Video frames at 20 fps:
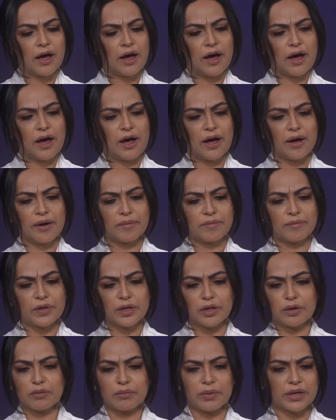
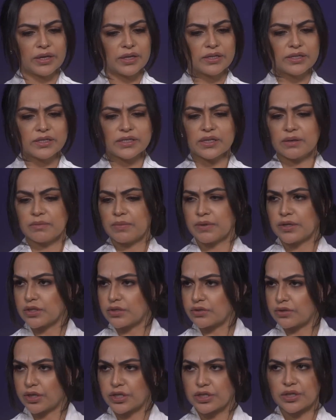What is the
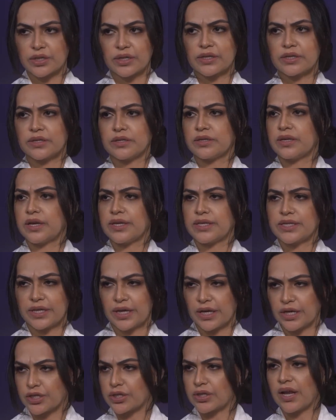administration,
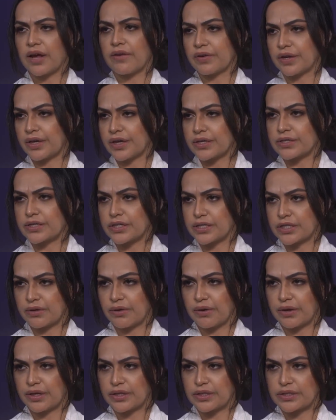indication, efficacy, so
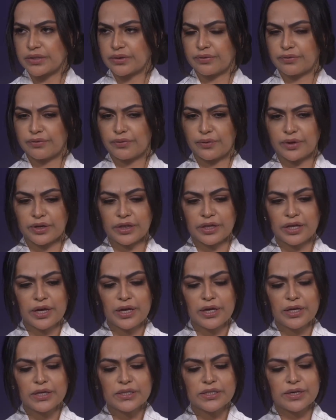on and so forth.
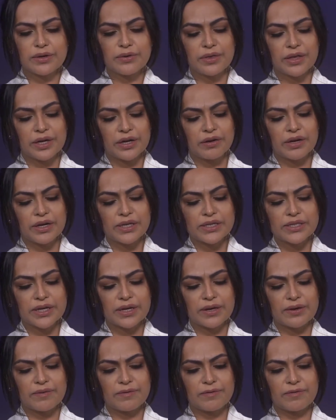So there is
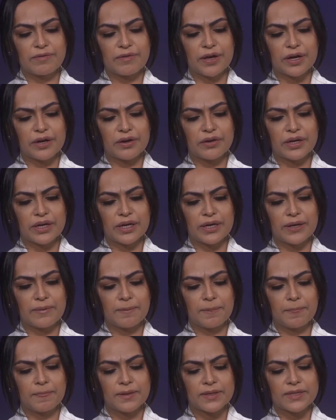a
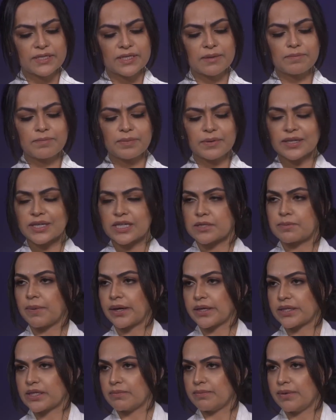very simple
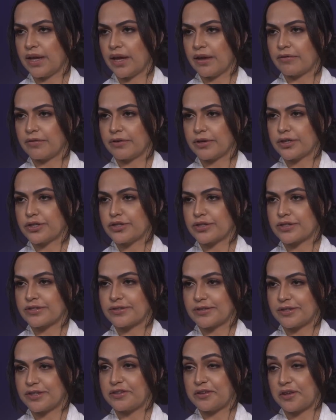expected behavior,
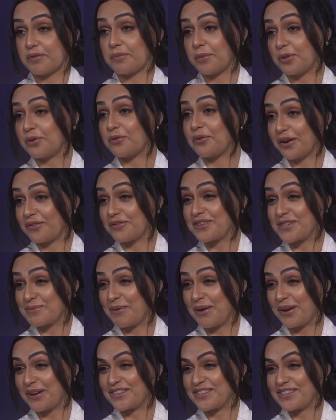just give me the right
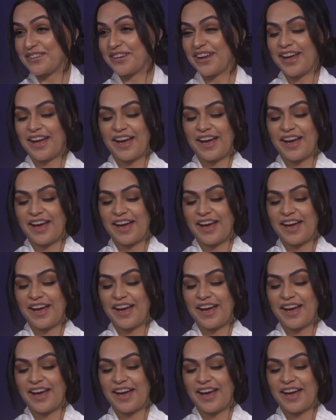response.